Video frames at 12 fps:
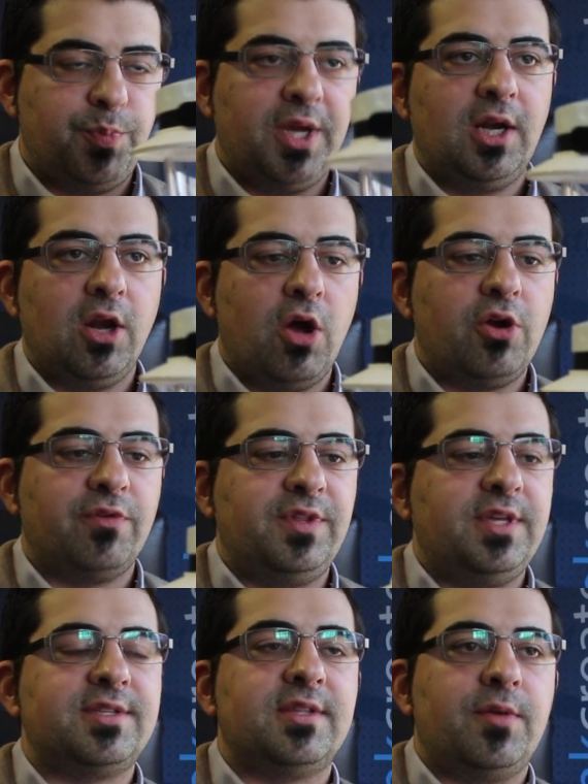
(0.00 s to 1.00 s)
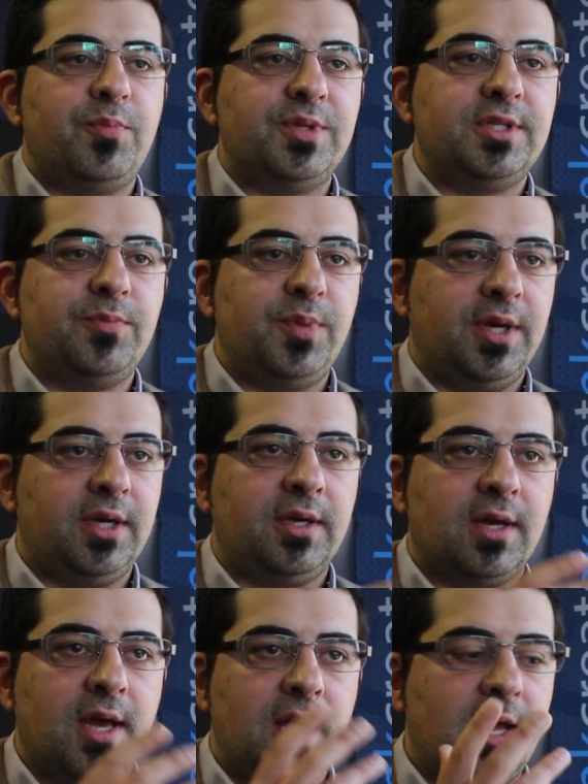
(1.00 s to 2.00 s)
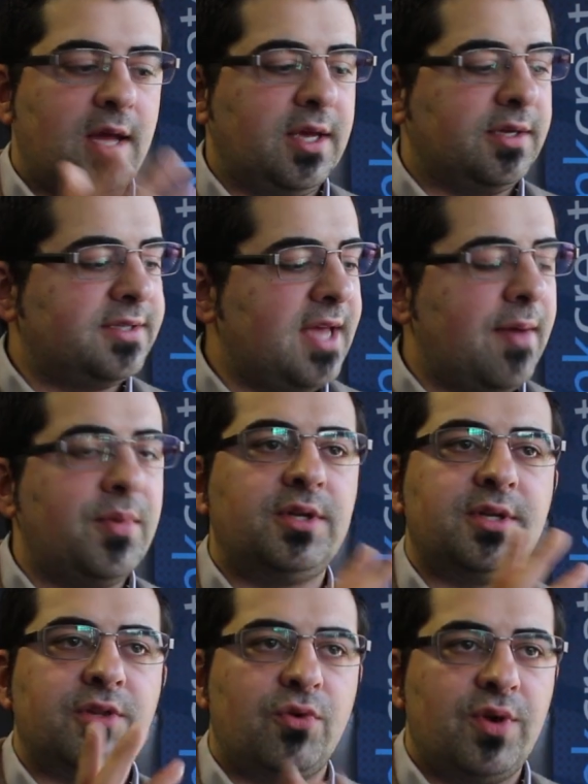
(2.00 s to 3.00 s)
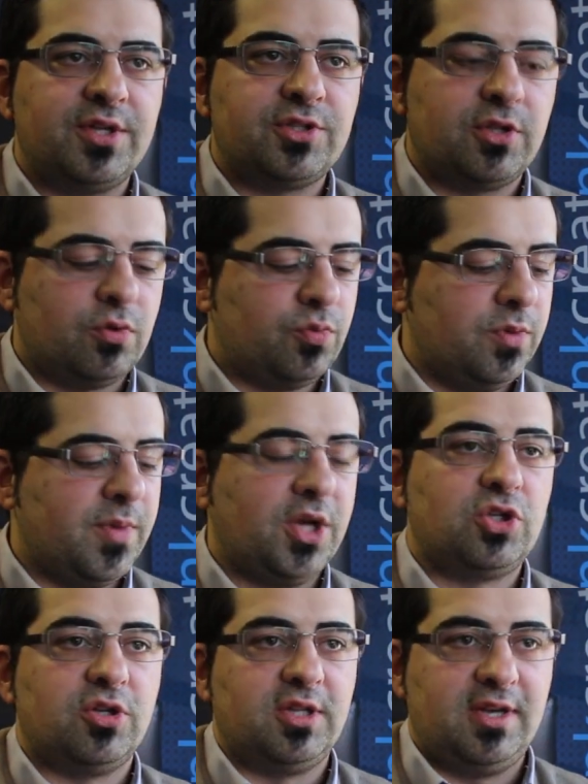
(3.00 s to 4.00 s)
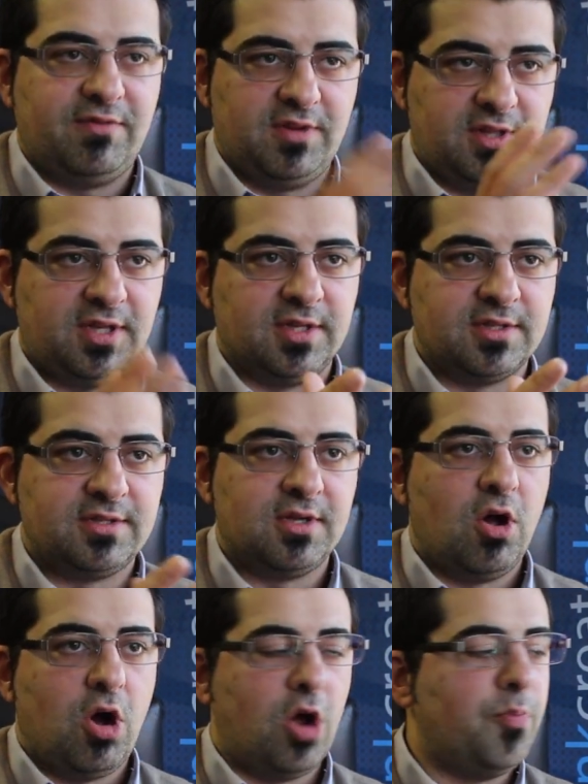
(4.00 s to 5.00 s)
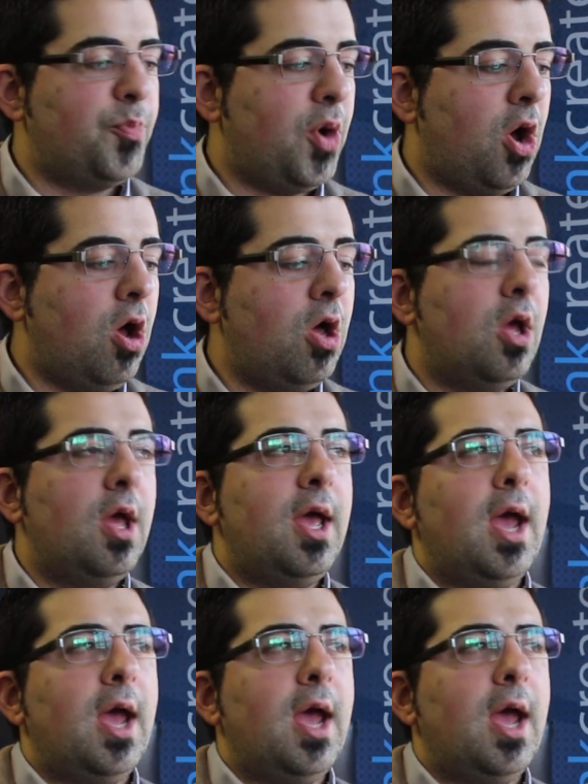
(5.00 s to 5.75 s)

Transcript: big load of these, and they're busy being examined and the rest, so that we make sure that everything is on par.